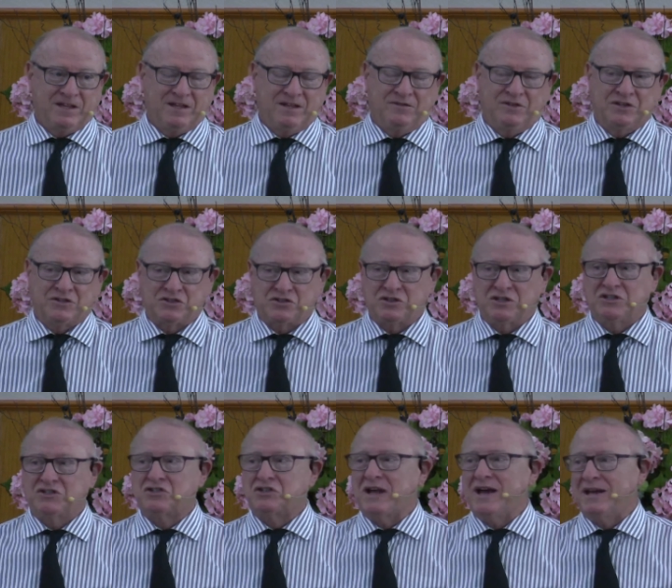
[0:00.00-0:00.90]
This is an
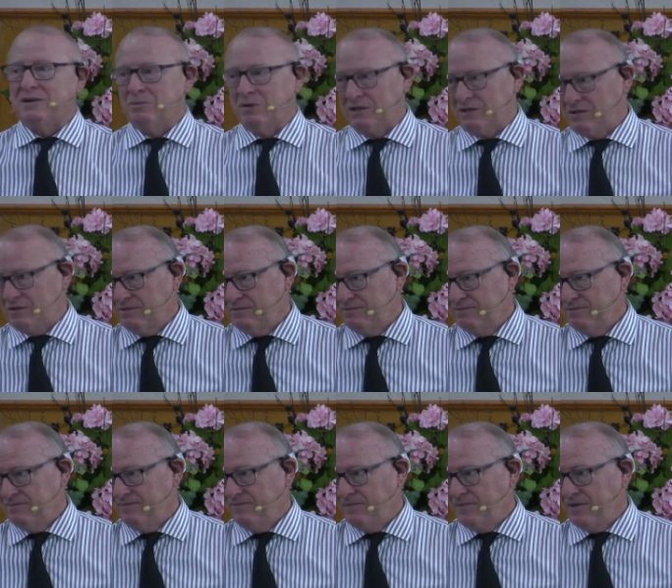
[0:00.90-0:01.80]
assignment.
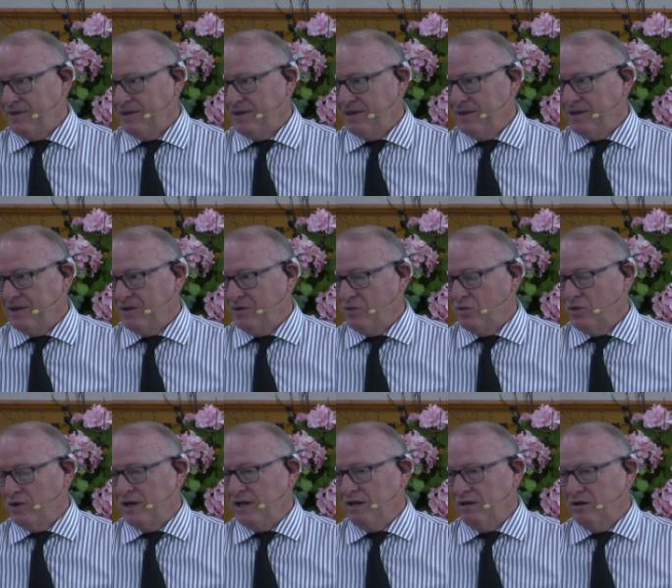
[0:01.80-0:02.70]

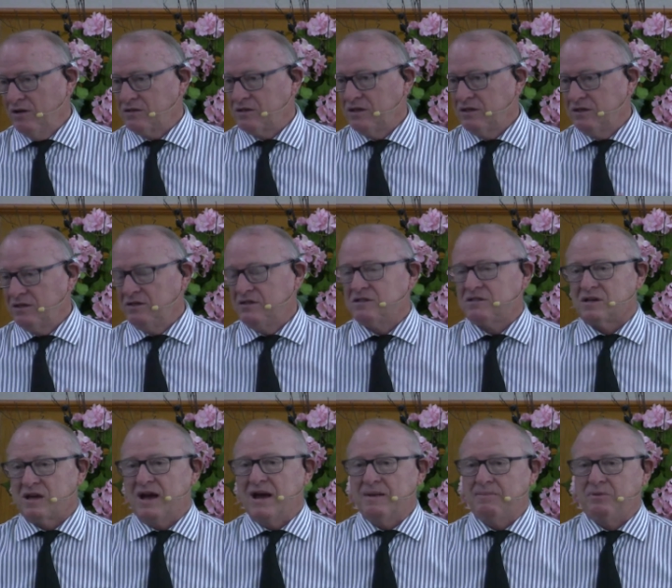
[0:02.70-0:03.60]
When he looked at the
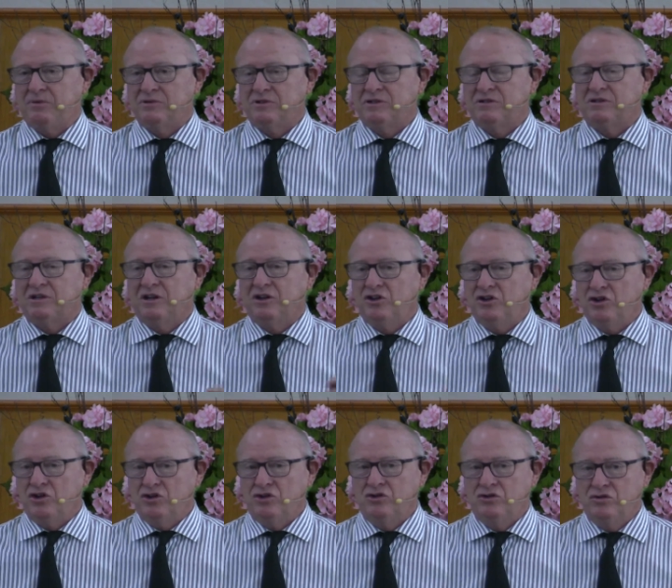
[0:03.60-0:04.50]
disciples and said,
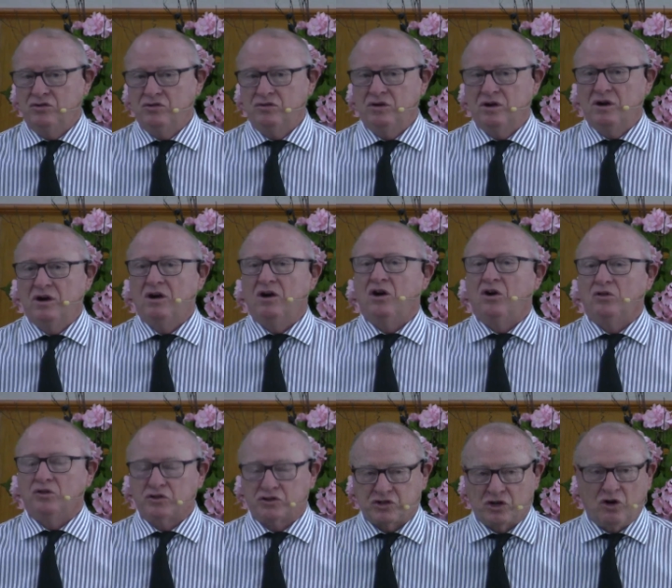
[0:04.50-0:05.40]
You
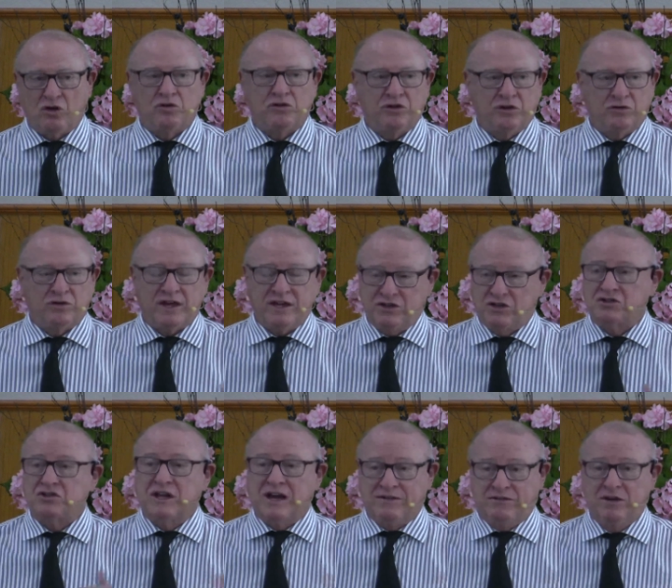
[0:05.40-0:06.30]
are the salt of the earth, he
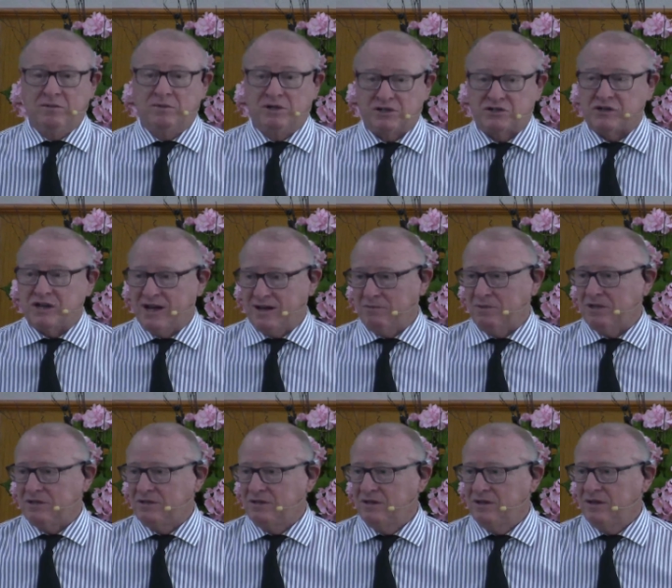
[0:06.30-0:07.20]
just gave them an
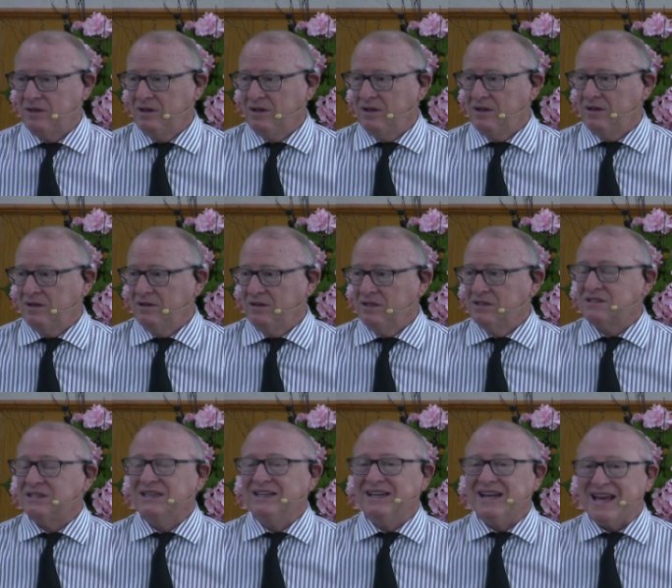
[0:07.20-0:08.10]
assignment.
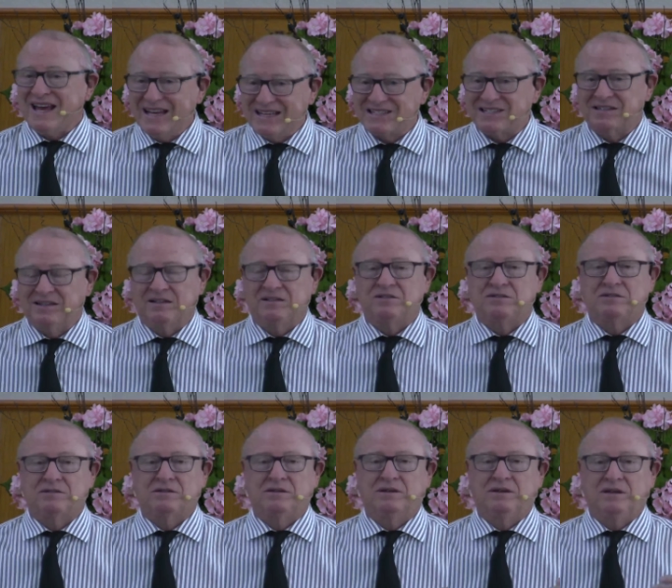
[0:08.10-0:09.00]
This, in essence,
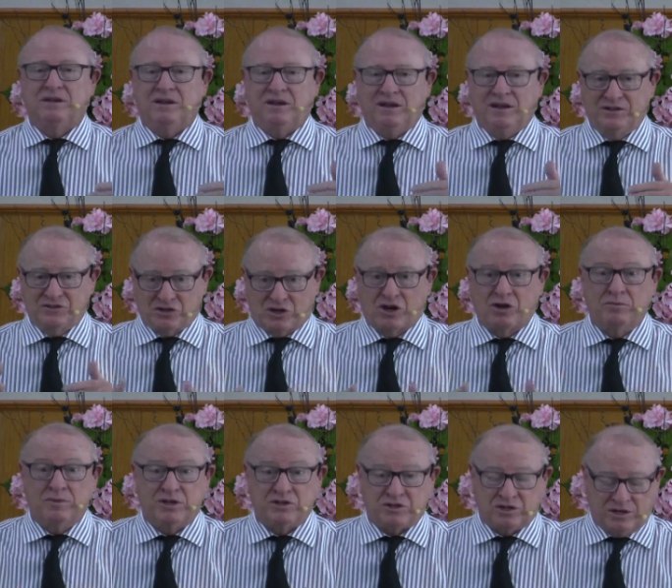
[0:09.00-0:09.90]
is a
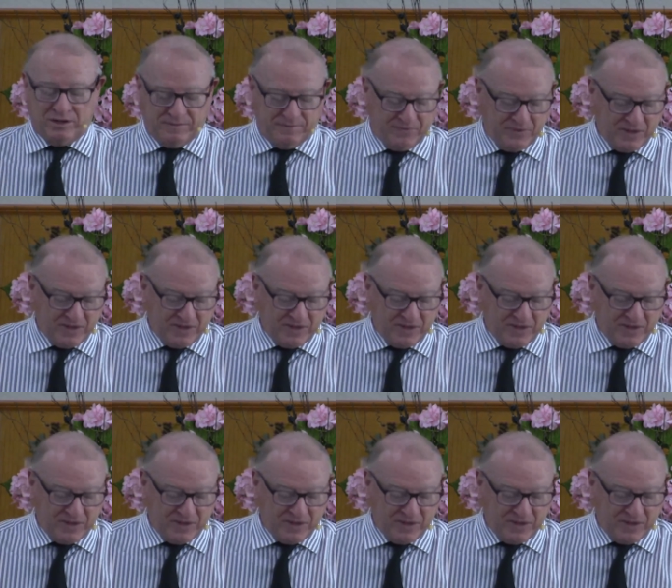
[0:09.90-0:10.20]
commission.